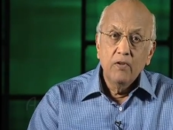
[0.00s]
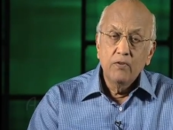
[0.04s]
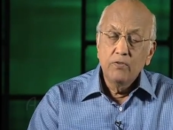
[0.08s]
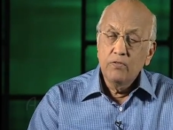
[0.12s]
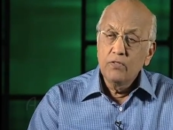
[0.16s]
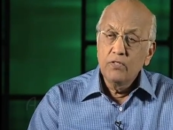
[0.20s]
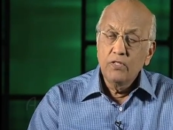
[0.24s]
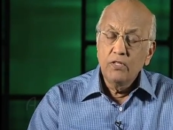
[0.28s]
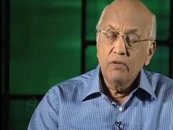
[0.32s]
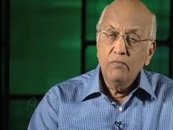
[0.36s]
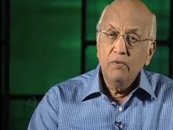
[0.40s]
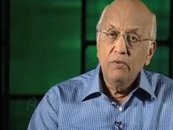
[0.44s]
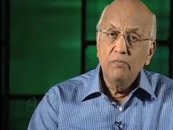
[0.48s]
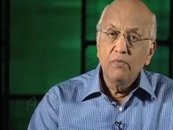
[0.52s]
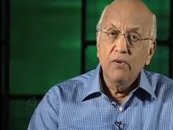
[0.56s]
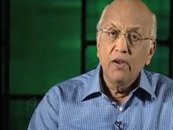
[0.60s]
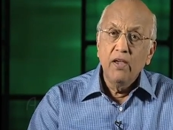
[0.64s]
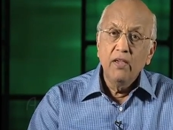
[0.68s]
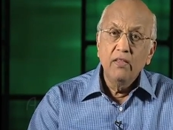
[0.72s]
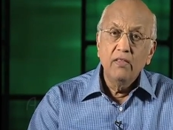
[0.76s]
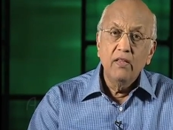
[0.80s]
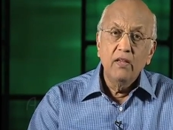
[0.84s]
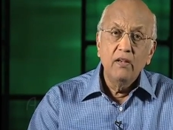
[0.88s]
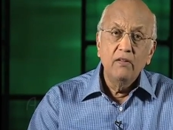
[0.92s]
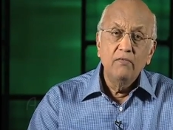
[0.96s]
Shouldn't she be
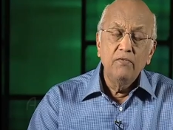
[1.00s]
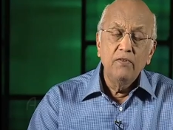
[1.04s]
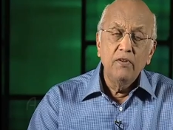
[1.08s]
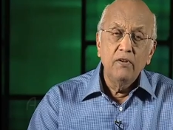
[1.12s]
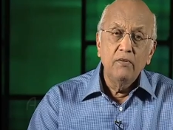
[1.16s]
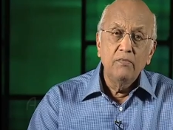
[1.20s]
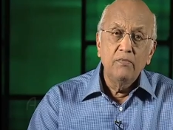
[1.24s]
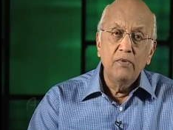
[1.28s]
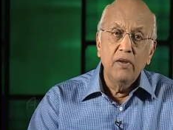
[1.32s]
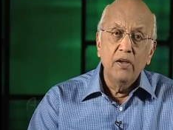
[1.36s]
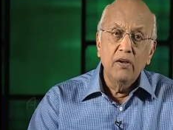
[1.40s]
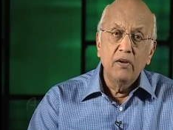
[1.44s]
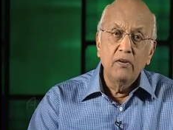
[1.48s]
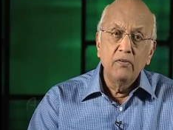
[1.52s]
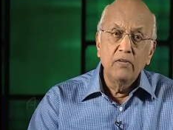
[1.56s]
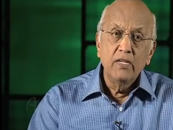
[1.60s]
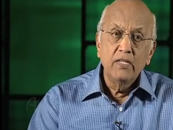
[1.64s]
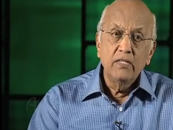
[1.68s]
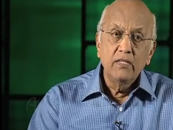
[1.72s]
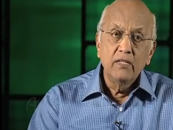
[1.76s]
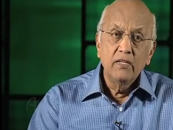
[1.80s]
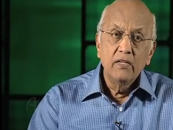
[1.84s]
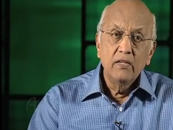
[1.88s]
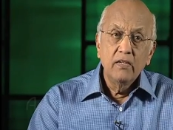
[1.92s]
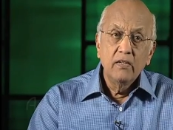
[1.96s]
praying then if you are to pray
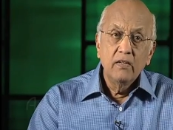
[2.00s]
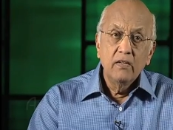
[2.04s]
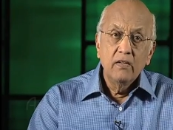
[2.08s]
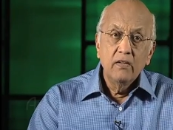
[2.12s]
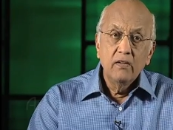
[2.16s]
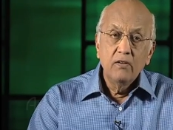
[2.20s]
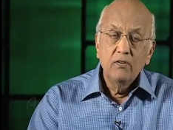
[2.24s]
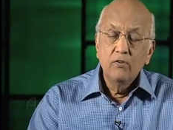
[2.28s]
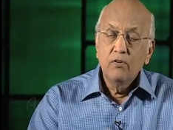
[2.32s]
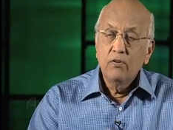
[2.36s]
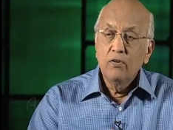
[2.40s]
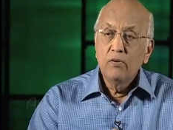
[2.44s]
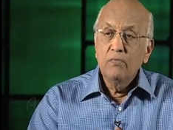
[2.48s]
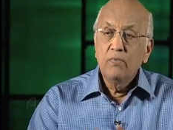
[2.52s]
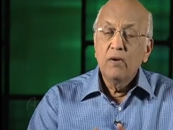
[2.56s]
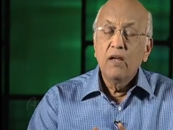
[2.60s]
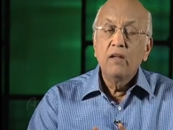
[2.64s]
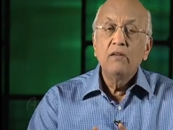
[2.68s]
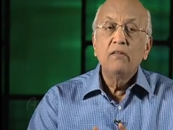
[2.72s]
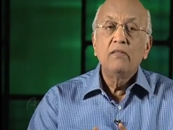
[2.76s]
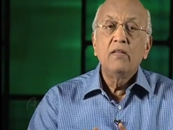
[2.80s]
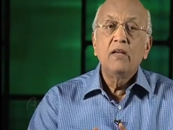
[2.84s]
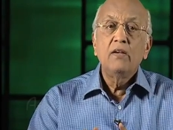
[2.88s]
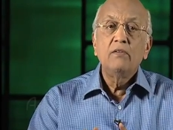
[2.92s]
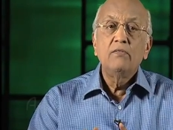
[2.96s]
always? No
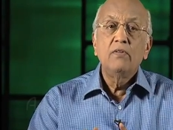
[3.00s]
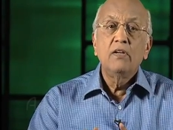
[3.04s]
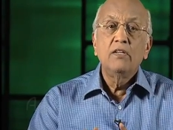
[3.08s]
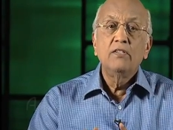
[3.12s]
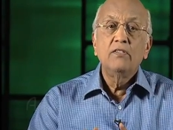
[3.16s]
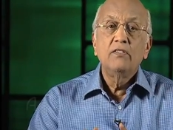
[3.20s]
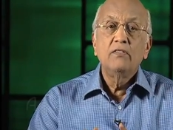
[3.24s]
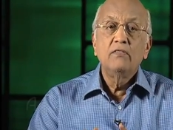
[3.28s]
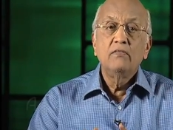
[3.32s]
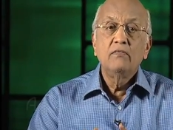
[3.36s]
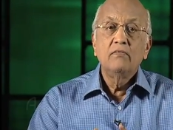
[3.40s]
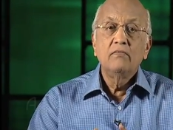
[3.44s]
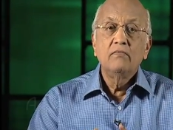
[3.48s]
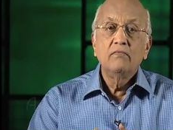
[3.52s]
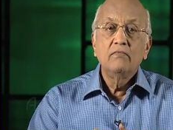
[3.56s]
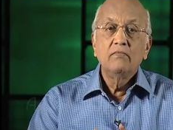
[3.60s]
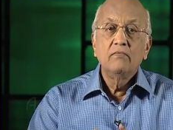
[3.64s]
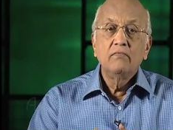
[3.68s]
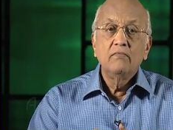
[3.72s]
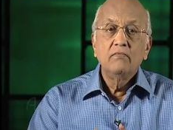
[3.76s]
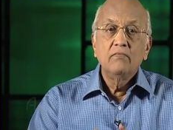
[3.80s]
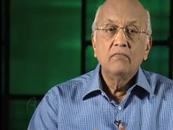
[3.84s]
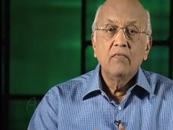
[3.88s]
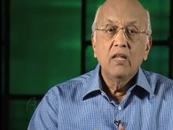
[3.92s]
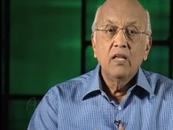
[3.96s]
reply to that question.
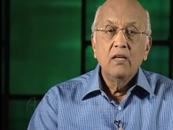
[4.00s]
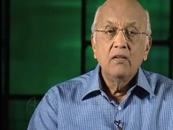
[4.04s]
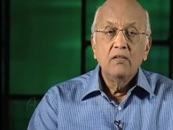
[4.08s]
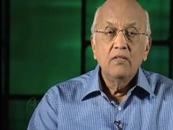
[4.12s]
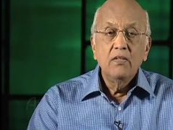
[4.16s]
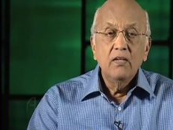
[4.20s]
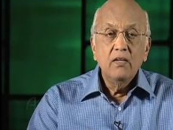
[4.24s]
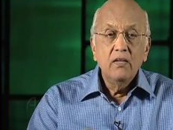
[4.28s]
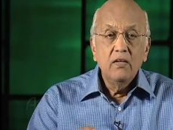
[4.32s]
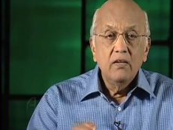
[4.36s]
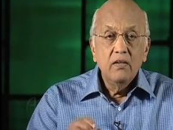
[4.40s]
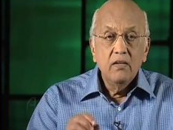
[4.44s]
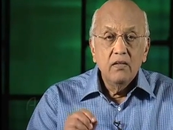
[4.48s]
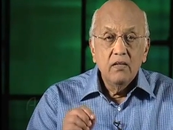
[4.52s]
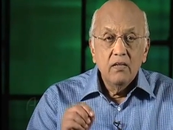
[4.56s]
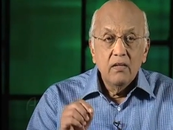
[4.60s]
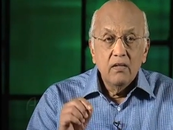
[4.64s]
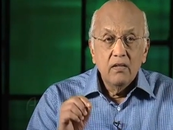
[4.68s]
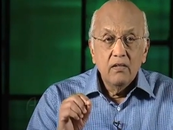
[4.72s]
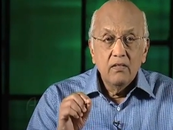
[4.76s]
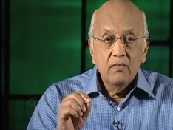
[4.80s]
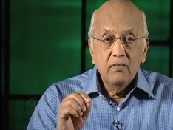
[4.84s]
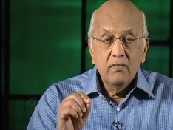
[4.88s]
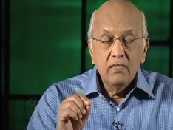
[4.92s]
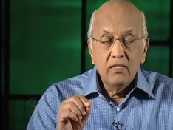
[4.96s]
See,
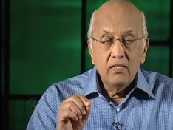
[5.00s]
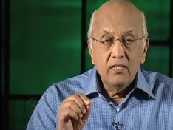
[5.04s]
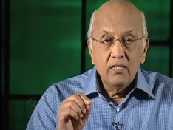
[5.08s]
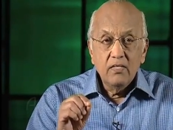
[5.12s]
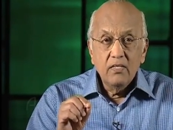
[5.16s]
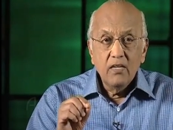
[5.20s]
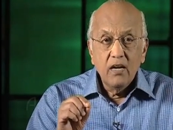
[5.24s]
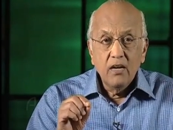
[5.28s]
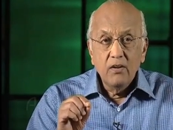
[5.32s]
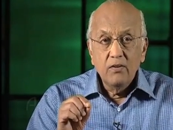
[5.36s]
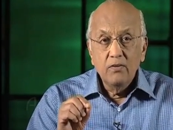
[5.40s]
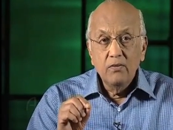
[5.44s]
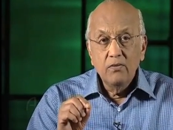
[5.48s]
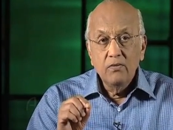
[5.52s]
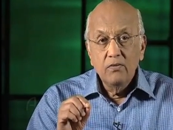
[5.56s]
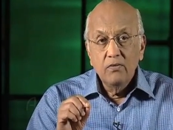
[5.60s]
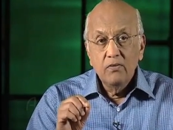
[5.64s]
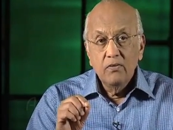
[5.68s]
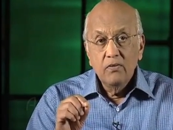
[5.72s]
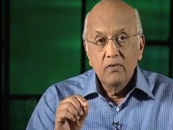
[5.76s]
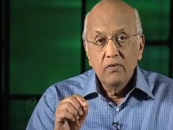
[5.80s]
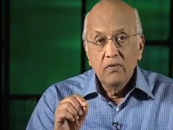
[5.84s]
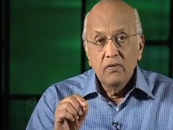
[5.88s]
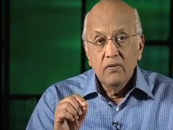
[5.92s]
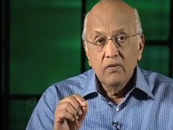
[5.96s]
this is how,
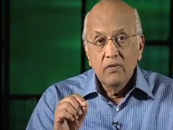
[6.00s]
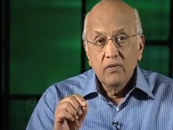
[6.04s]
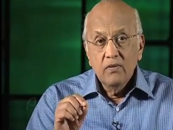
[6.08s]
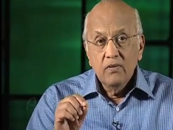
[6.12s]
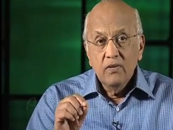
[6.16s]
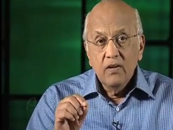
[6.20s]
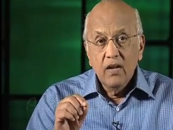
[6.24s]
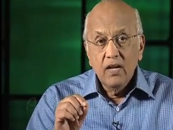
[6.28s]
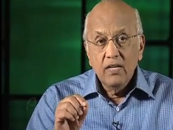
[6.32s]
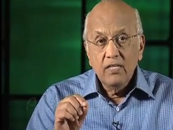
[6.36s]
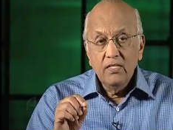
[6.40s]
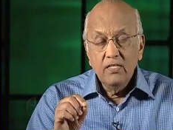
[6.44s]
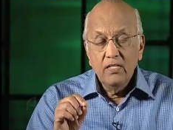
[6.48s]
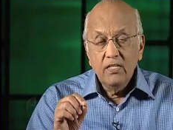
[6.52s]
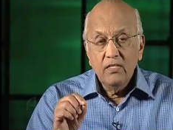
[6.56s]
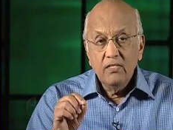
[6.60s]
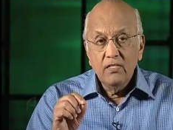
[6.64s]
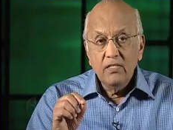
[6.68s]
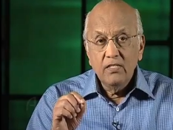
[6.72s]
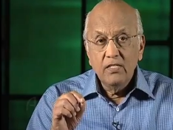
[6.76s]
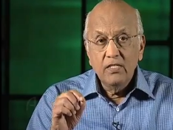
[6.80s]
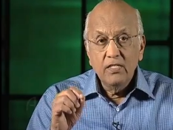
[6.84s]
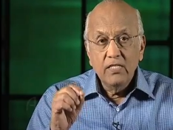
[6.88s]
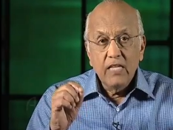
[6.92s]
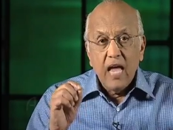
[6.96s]
like
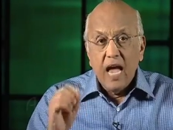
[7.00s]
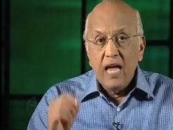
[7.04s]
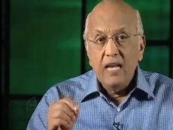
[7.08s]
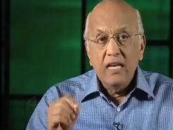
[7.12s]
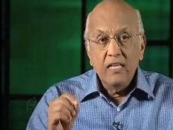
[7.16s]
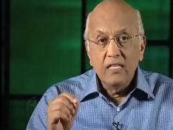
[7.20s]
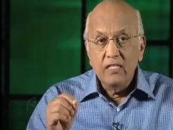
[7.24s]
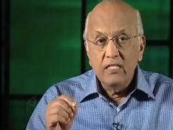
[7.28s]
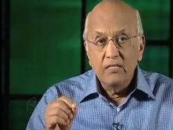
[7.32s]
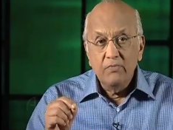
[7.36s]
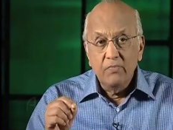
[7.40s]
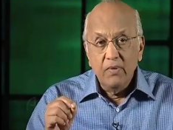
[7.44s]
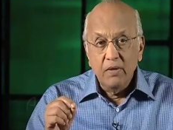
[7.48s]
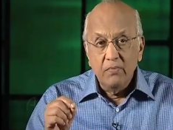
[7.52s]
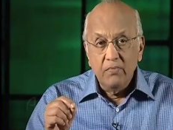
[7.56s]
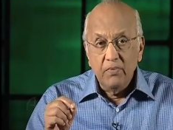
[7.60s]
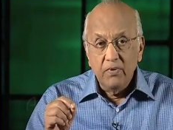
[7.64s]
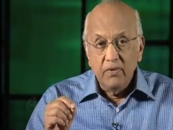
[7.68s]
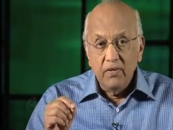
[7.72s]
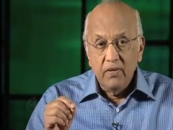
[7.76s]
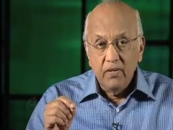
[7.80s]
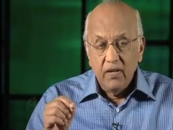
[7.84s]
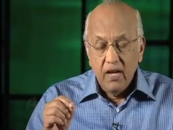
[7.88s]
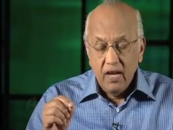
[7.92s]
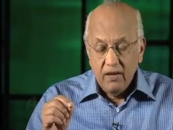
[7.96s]
Jesus silenced
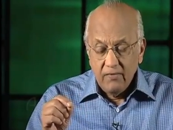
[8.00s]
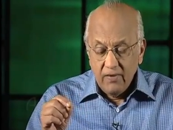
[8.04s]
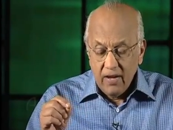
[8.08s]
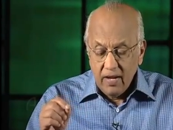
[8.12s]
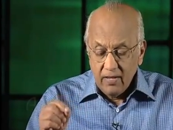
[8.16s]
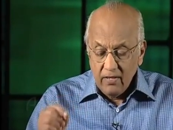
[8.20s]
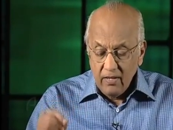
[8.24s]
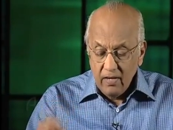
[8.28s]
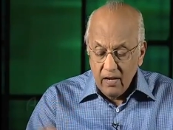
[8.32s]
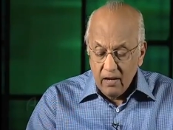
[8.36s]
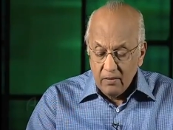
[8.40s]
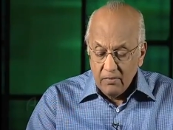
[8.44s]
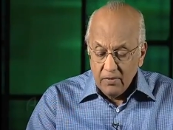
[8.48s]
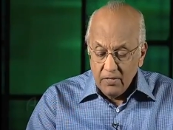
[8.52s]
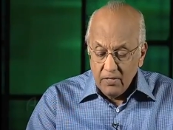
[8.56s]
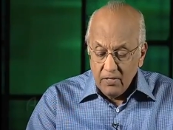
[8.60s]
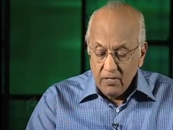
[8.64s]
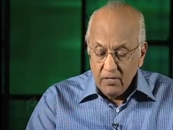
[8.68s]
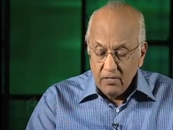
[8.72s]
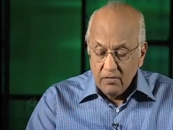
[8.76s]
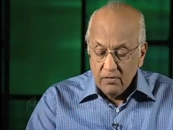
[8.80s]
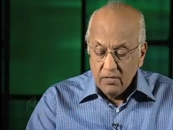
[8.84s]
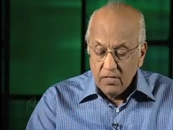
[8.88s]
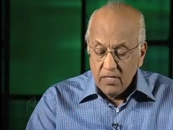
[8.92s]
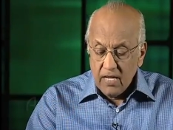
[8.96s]
people, I've had the
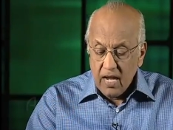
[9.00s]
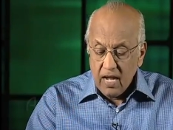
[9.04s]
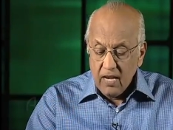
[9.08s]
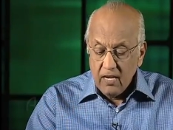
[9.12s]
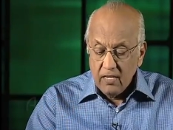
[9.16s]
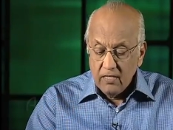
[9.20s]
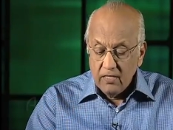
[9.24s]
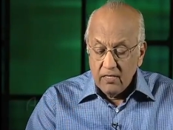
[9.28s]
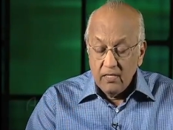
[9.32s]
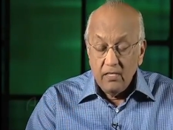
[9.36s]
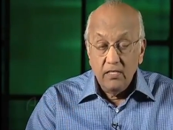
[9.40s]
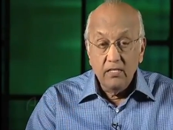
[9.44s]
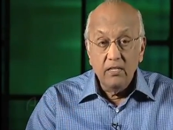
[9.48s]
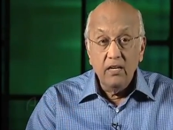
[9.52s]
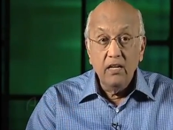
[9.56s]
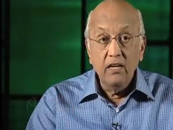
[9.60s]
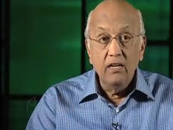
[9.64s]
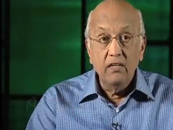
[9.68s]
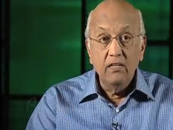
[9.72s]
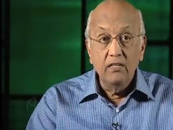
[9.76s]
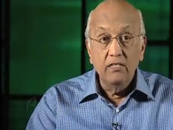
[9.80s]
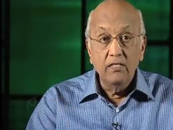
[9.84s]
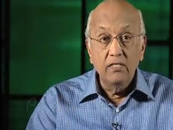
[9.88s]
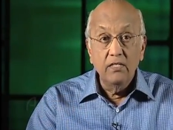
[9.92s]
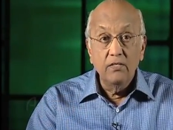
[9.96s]
opportunity to silence these
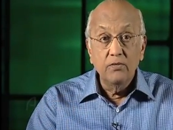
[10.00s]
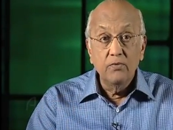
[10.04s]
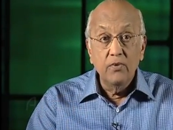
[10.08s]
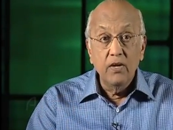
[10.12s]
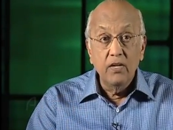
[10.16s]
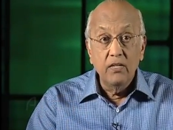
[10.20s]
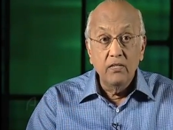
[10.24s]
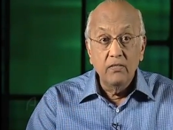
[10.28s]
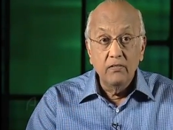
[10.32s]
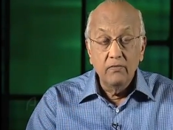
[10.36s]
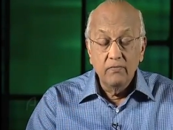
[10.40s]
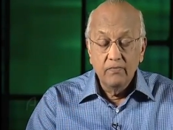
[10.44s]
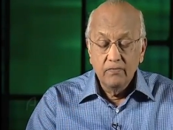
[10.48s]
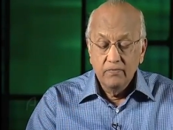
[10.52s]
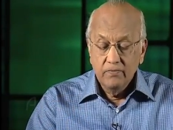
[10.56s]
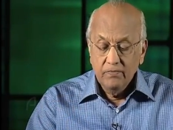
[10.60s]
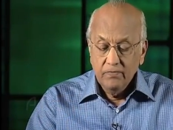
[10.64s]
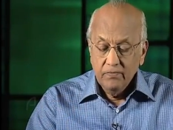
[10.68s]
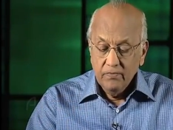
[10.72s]
legalists as well.